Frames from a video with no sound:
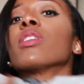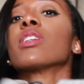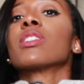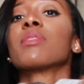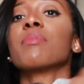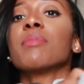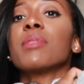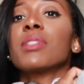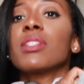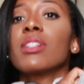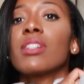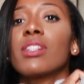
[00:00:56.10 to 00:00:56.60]
This
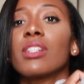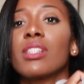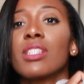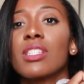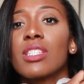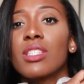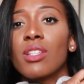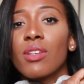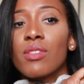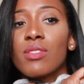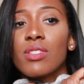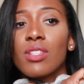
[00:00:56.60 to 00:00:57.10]
material
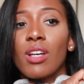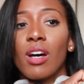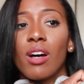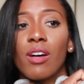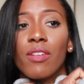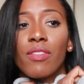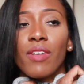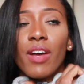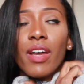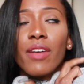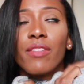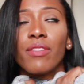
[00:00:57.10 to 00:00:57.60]
is so
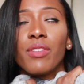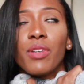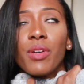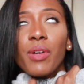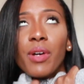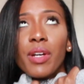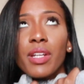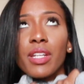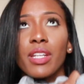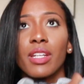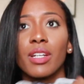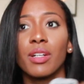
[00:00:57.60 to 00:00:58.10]
soft. I have no
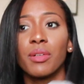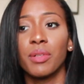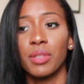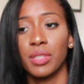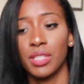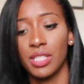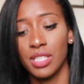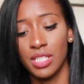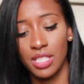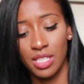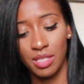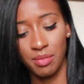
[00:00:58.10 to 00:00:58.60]
idea
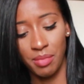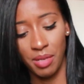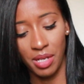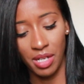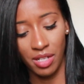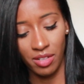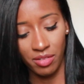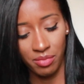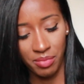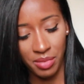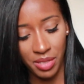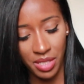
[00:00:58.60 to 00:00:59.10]
what this is made
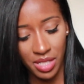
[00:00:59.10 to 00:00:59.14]
of,